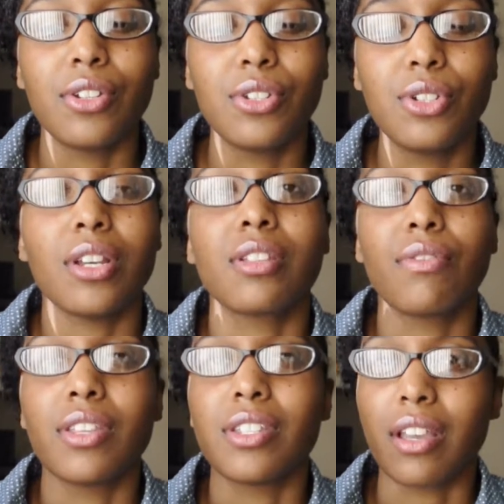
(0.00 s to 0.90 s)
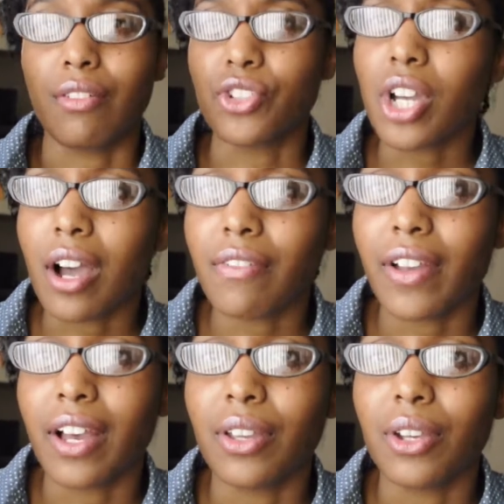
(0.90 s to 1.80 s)
just for the sake of shock
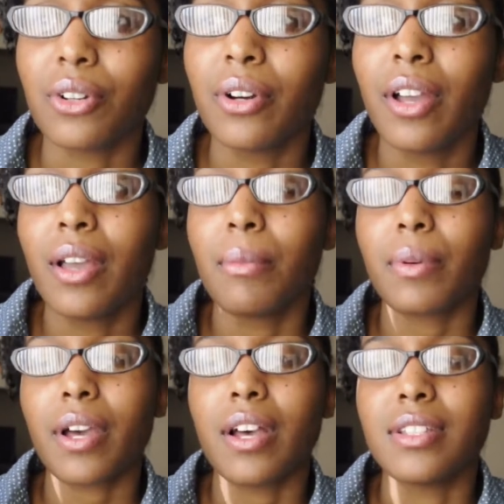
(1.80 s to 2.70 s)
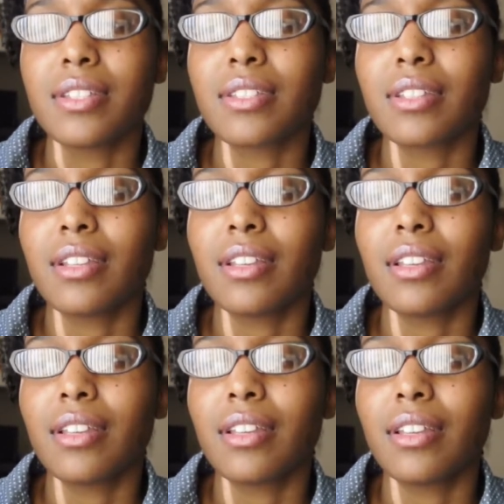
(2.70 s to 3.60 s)
value, because
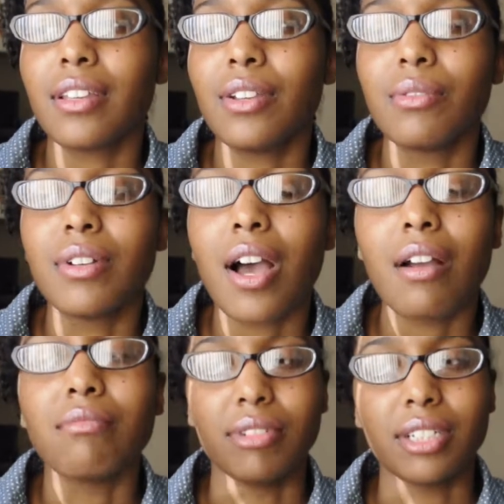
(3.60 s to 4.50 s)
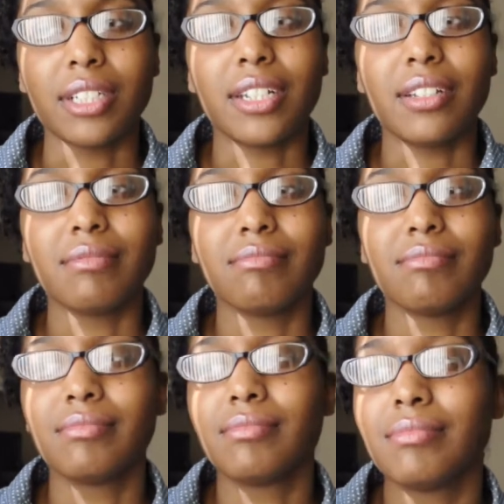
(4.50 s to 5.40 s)
you're not really
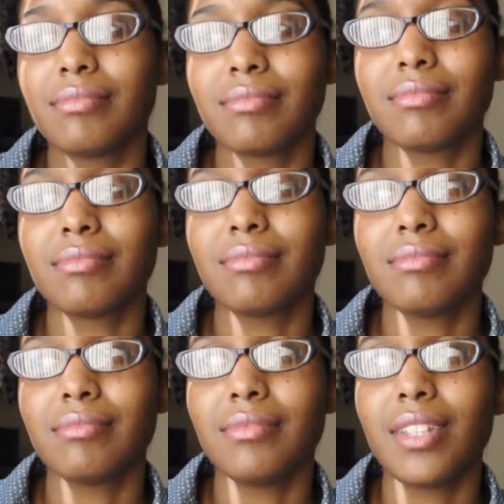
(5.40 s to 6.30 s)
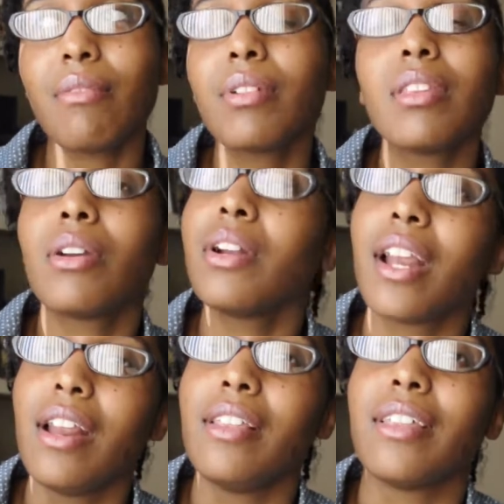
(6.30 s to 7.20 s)
learning
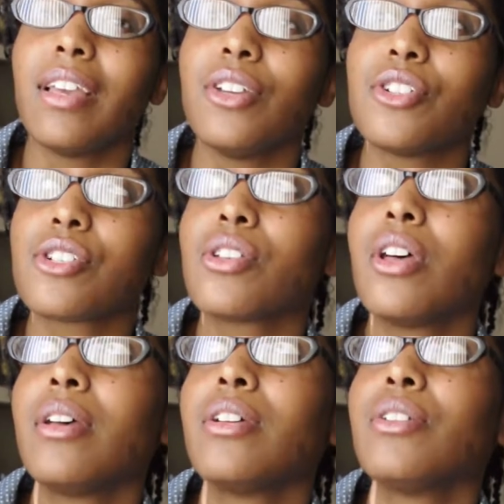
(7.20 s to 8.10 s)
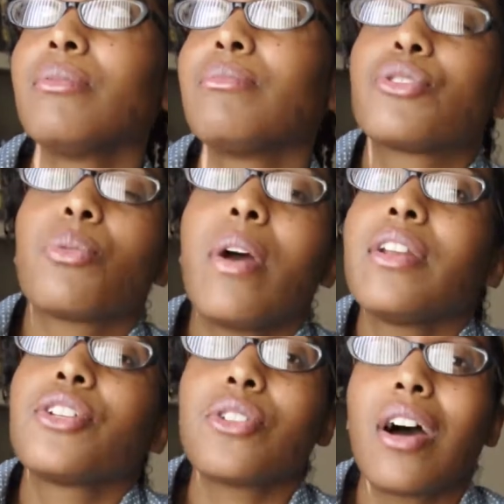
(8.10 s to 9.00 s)
anything. You're just trying
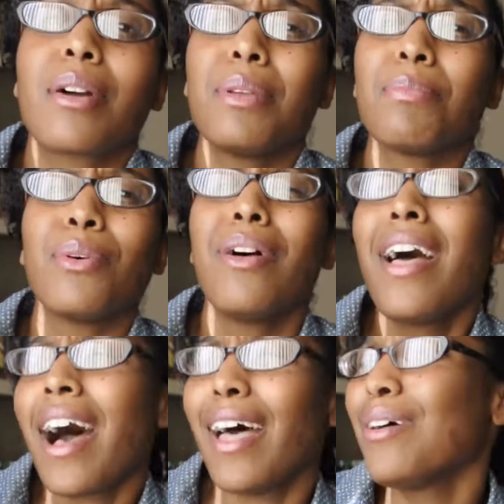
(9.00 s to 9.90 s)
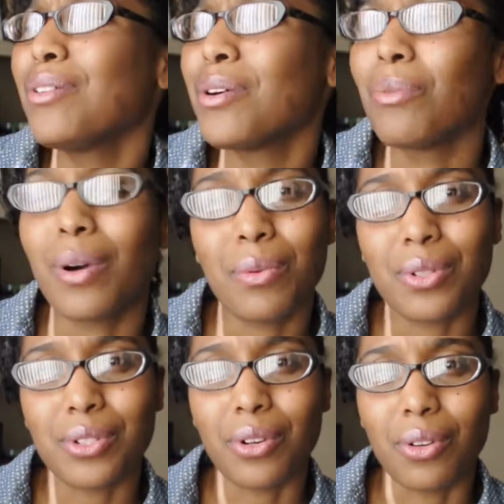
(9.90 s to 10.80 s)
to shock people. I don't know what
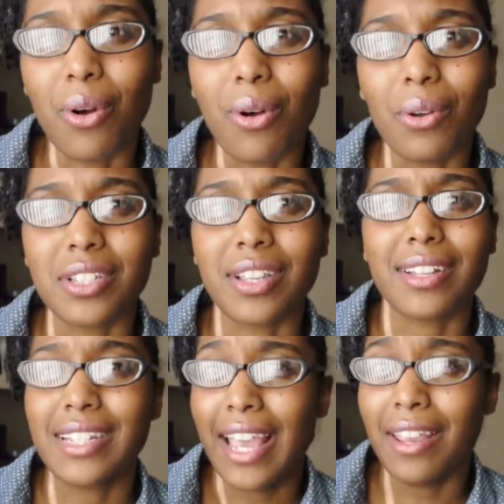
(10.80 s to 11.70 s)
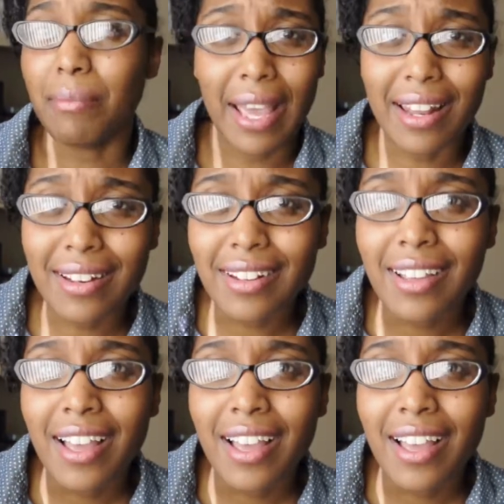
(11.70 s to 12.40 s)
was her goal. It's like to hate men.